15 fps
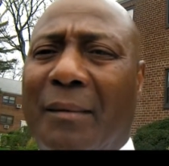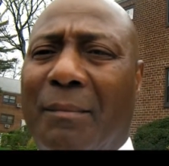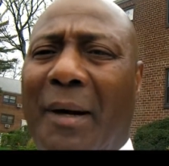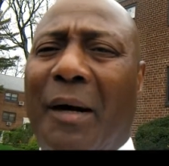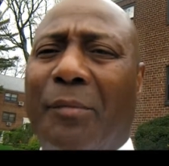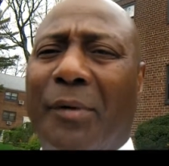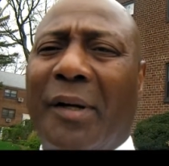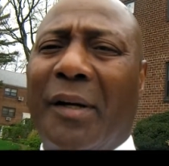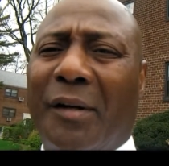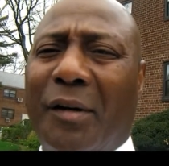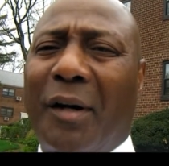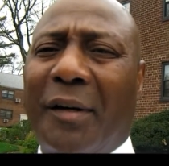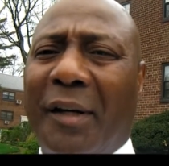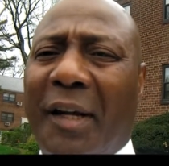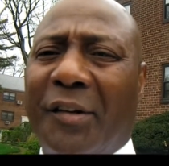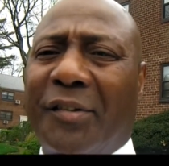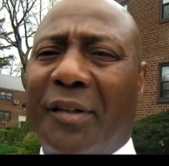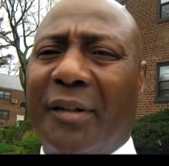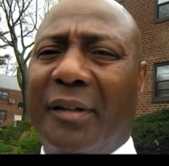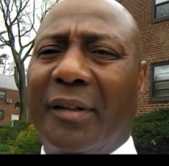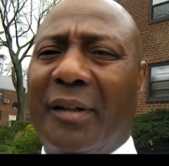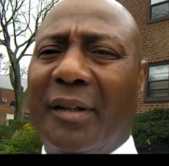My reincarnation
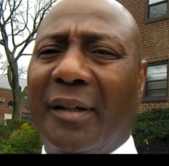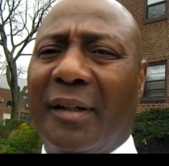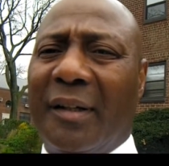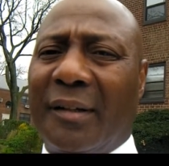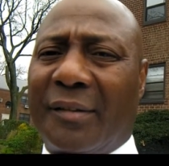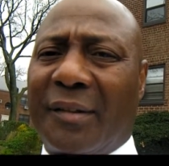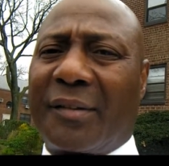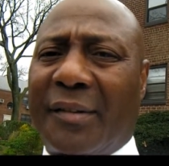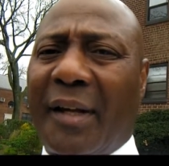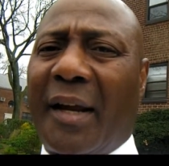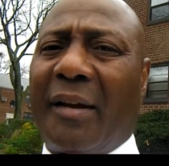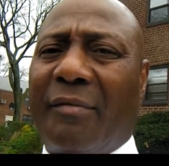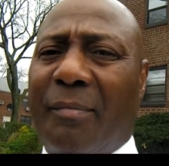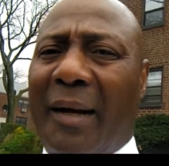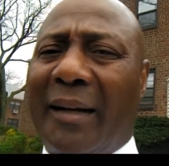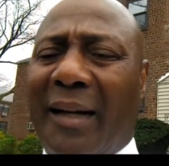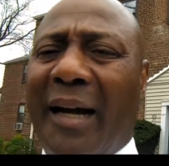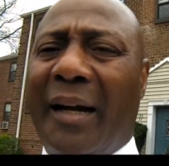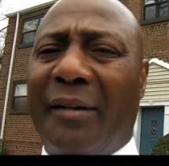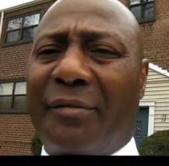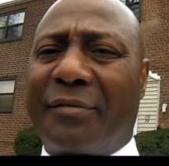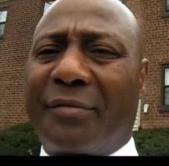is to save my
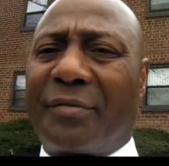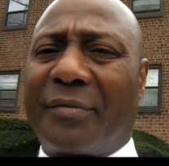life.